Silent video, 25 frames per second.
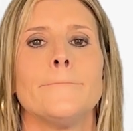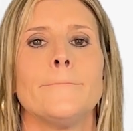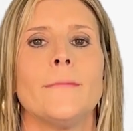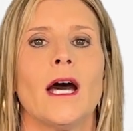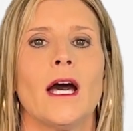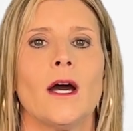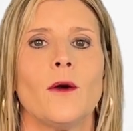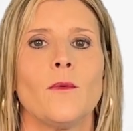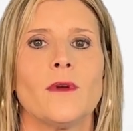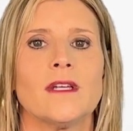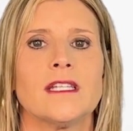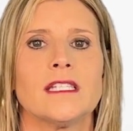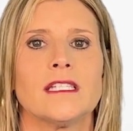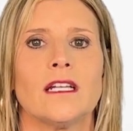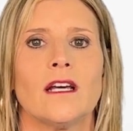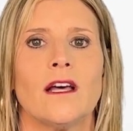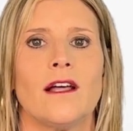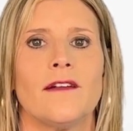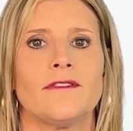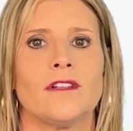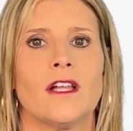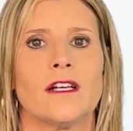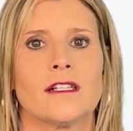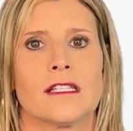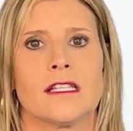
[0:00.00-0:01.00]
But we still
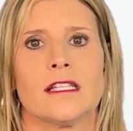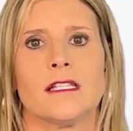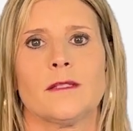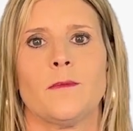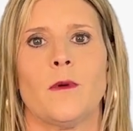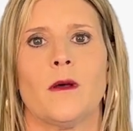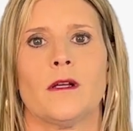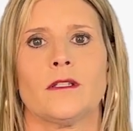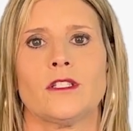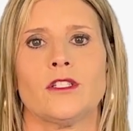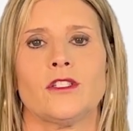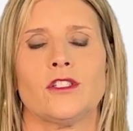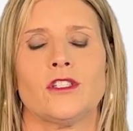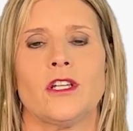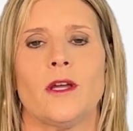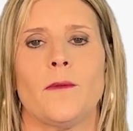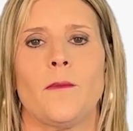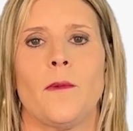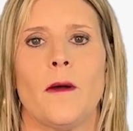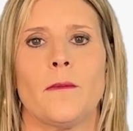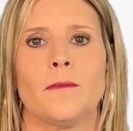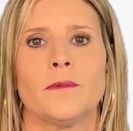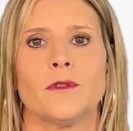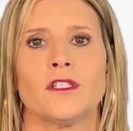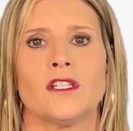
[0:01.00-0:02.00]
have lots of
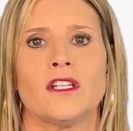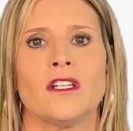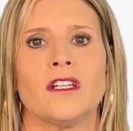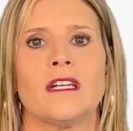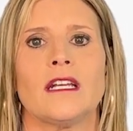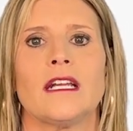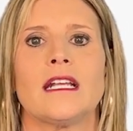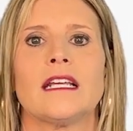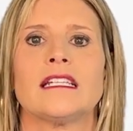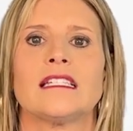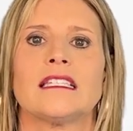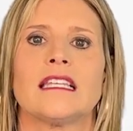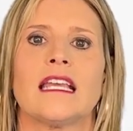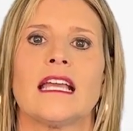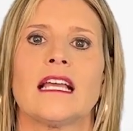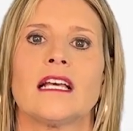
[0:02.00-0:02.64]
sponsorship opportunities,